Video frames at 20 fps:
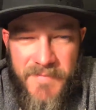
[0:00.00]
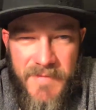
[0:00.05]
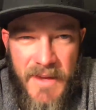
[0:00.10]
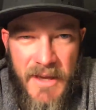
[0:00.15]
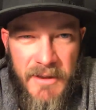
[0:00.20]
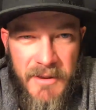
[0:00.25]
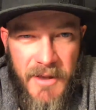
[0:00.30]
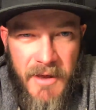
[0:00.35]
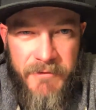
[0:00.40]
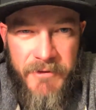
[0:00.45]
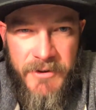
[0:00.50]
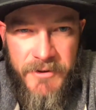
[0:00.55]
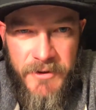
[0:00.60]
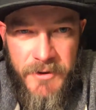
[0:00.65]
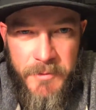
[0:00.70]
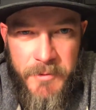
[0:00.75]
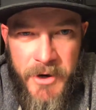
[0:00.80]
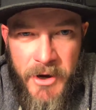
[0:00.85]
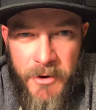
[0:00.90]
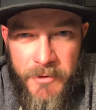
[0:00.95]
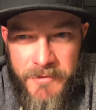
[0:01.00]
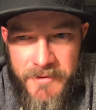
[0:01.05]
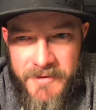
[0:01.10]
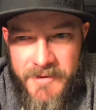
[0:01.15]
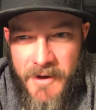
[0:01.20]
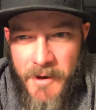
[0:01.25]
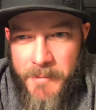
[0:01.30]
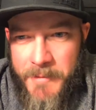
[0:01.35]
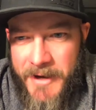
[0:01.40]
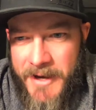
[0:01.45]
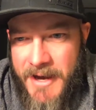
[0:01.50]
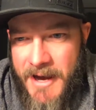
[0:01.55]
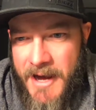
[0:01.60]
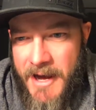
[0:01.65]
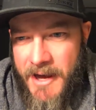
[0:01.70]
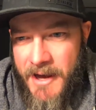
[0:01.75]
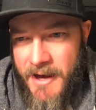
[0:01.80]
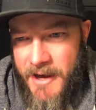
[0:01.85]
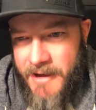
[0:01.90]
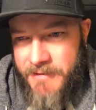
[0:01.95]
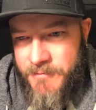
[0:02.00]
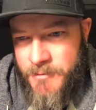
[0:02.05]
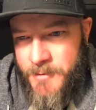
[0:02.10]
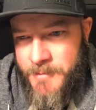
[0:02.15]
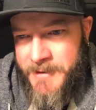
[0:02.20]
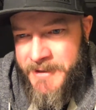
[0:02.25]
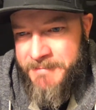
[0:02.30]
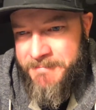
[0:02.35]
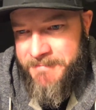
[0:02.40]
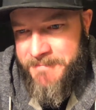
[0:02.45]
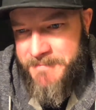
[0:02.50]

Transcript: Love you too, bro. Tell Micaiah hi for me.